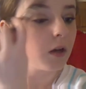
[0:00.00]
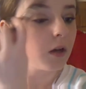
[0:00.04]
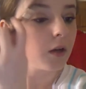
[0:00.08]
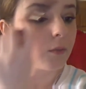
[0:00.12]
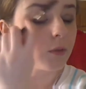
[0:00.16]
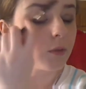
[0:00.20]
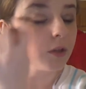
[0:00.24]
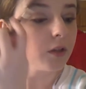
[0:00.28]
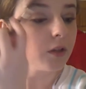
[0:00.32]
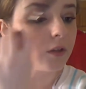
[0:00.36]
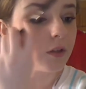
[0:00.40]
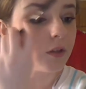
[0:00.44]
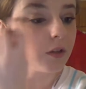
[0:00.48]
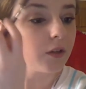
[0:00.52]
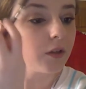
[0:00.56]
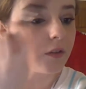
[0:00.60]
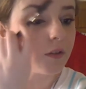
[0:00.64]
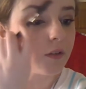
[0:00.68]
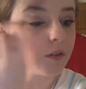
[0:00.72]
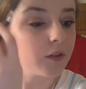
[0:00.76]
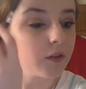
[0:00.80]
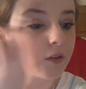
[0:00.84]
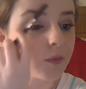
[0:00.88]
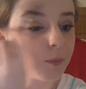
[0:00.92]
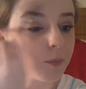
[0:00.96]
And what you do is
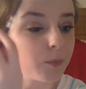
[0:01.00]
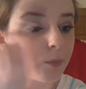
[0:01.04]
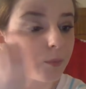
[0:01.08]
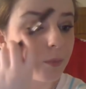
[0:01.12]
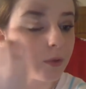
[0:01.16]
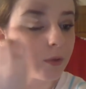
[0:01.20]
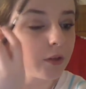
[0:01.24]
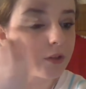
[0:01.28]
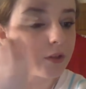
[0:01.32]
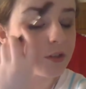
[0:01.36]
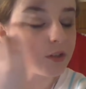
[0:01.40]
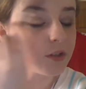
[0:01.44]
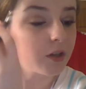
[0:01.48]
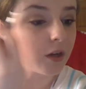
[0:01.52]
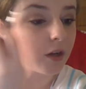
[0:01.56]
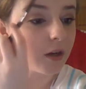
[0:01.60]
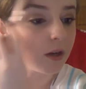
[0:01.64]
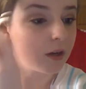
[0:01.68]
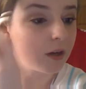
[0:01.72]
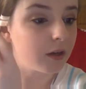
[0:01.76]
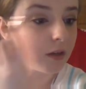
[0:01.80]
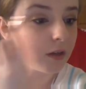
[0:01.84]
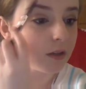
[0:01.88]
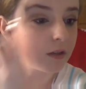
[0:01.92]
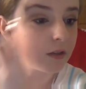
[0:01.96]
you just brush
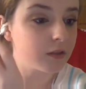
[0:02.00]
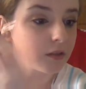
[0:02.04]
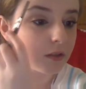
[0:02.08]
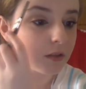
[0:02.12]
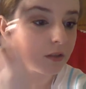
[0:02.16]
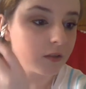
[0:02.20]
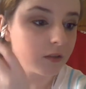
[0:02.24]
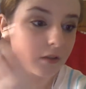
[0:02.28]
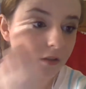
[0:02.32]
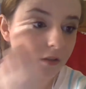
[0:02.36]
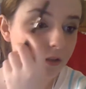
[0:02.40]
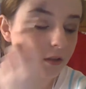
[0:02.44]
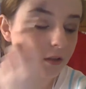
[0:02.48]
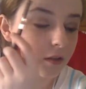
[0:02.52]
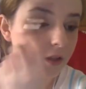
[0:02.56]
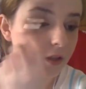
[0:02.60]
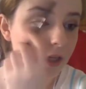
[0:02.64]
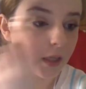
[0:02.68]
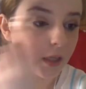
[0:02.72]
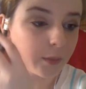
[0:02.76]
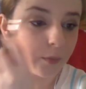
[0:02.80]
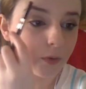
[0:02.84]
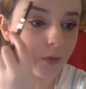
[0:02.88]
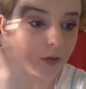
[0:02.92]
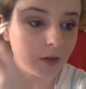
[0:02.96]
out your
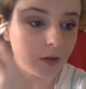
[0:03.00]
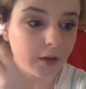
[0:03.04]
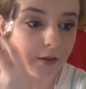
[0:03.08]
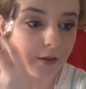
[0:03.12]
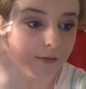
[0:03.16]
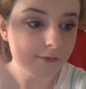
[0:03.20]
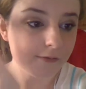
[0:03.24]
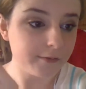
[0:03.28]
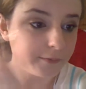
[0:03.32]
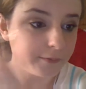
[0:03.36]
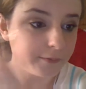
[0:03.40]
eyebrow.